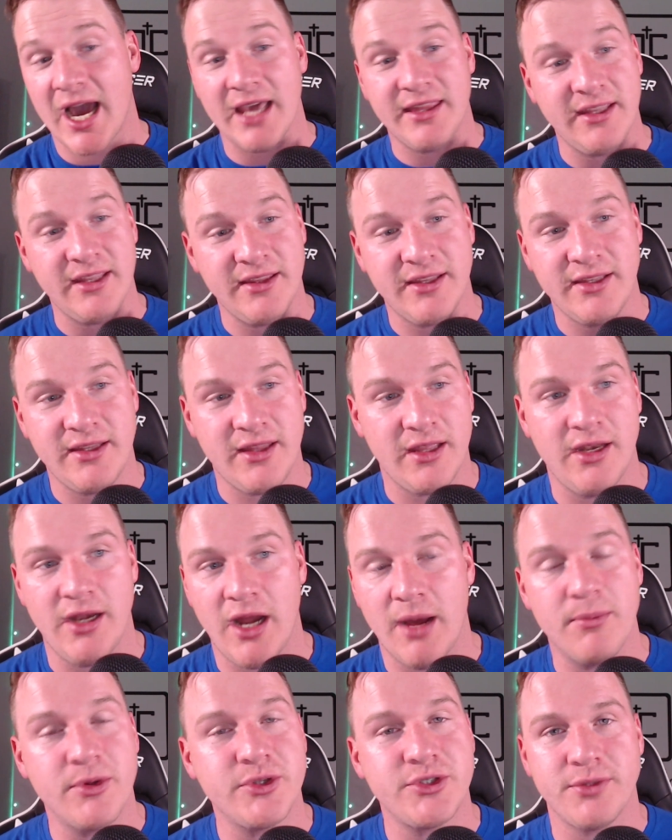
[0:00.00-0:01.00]
I think that the
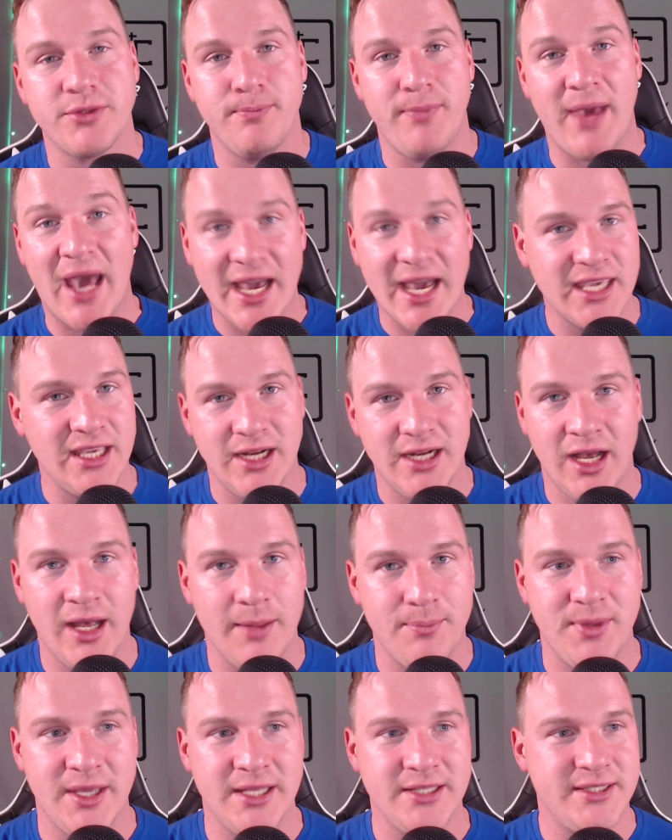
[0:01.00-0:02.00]
numbers back it
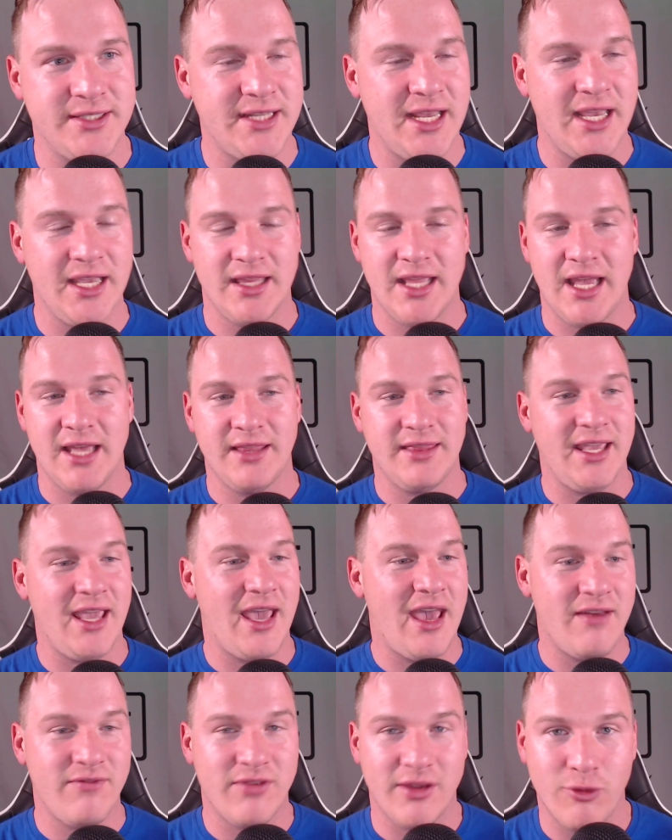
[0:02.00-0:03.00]
up in saying that they
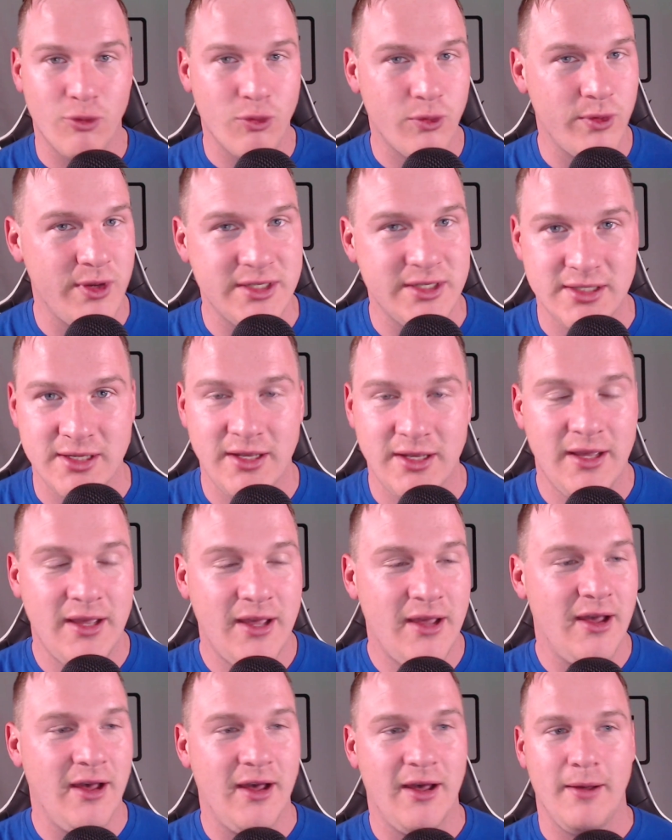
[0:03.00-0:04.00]
have increased
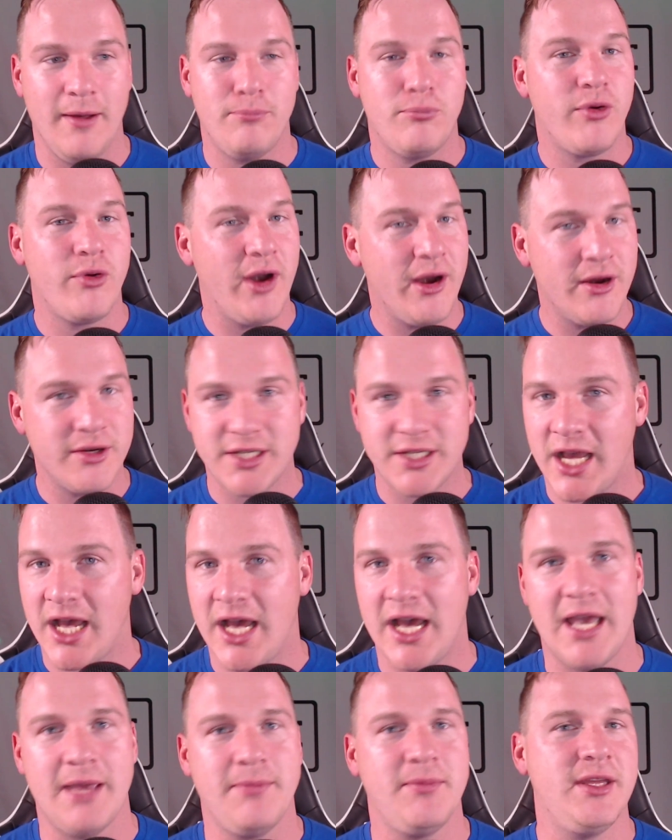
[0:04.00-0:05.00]
prayer
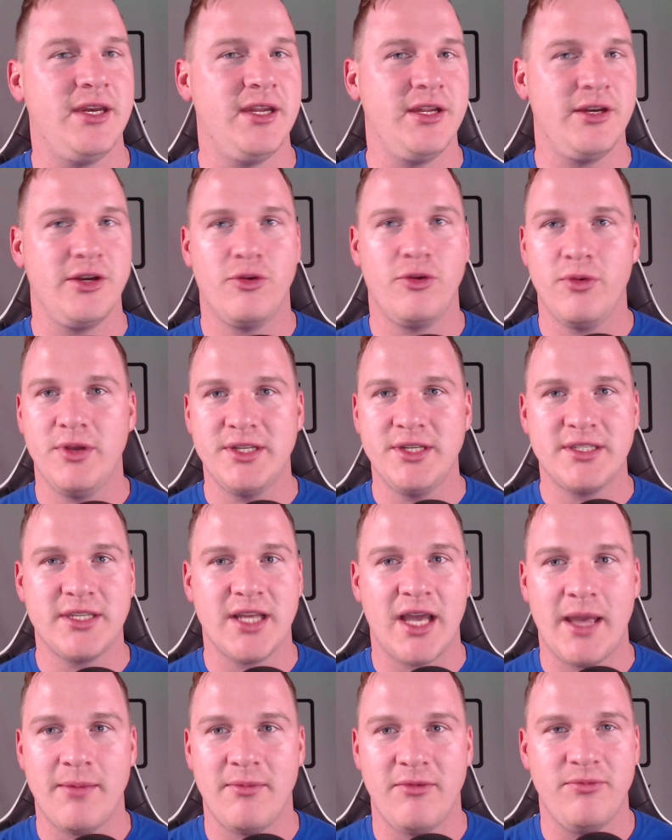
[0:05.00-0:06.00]
time, an increased
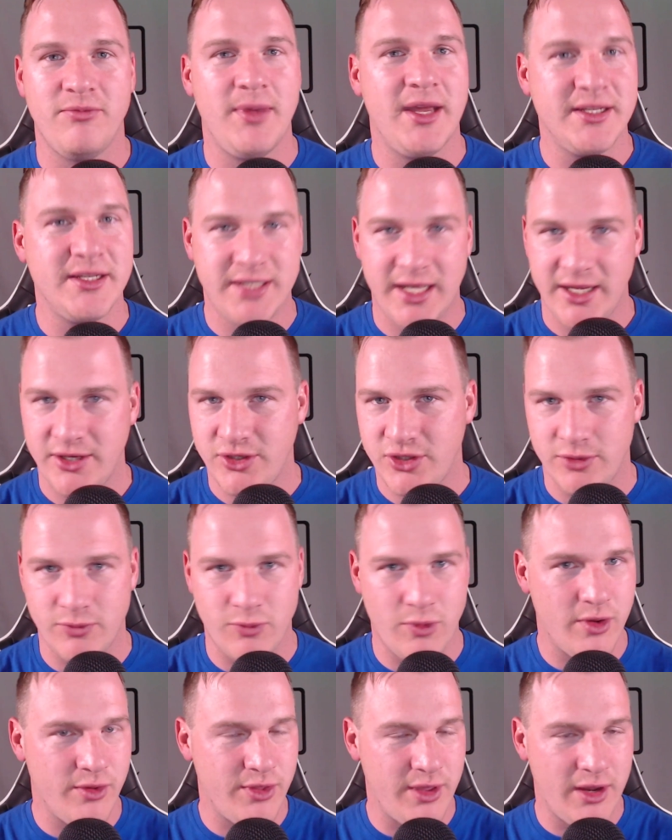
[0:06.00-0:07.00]
time of meditation
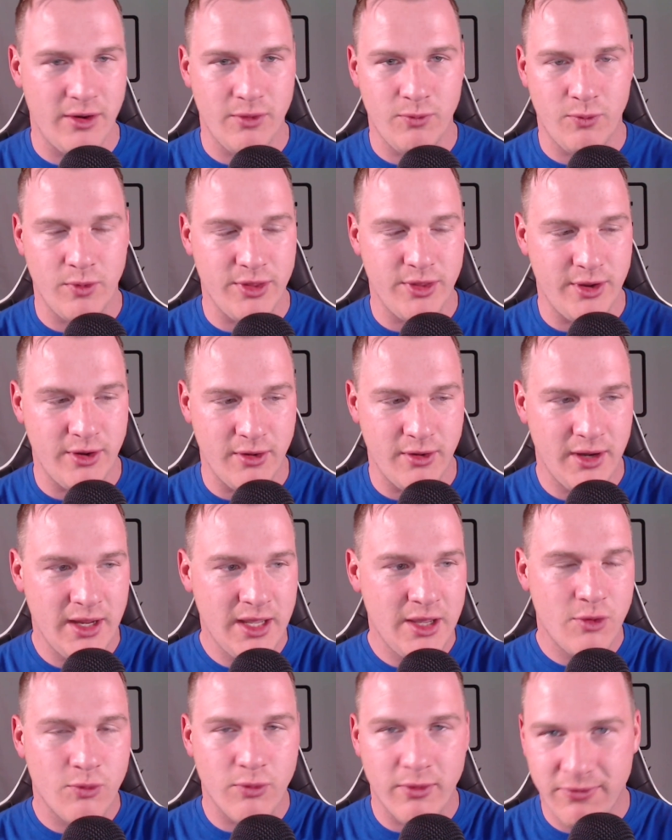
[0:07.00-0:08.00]
where they're
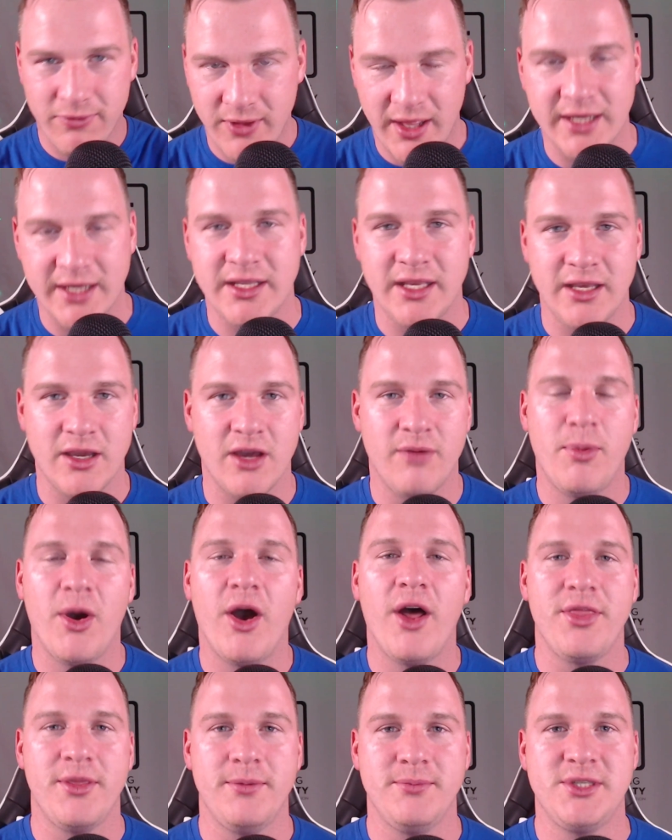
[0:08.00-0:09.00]
reflecting
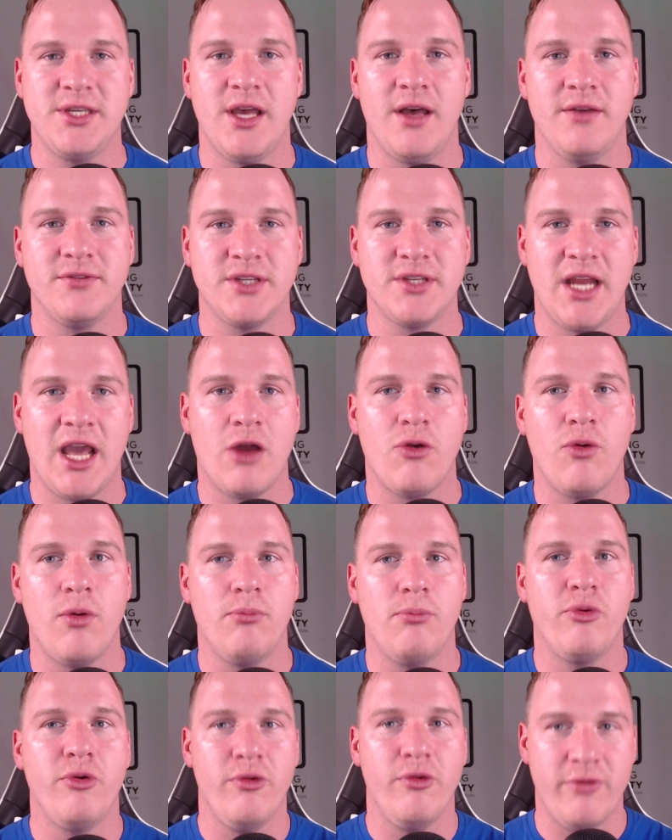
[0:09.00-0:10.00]
upon themselves and how to
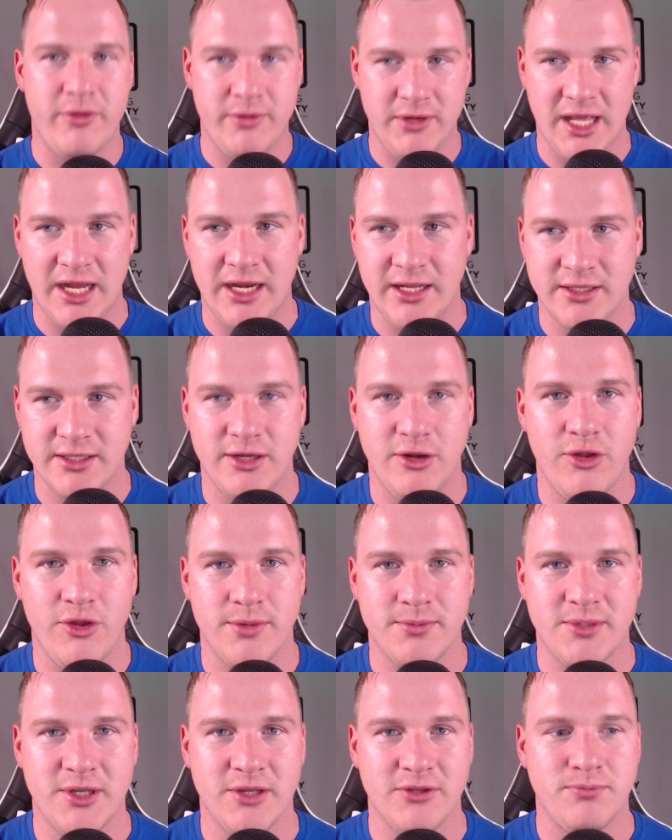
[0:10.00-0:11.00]
improve and getting to know
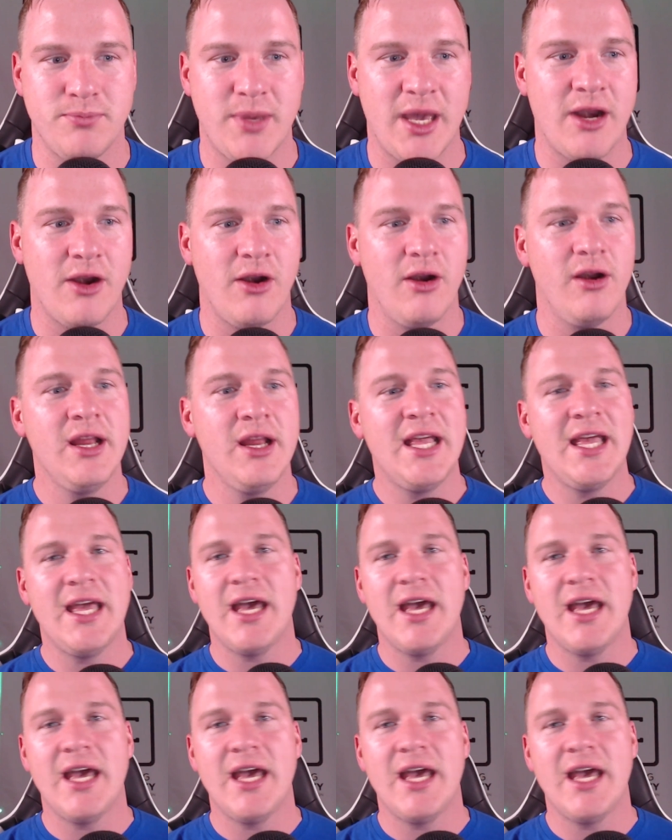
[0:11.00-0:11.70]
themselves better.